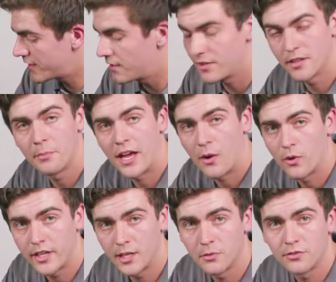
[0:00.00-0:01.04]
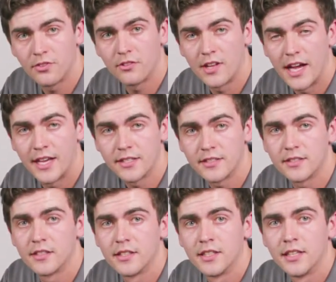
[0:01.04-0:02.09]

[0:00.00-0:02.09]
saving the power cable for last,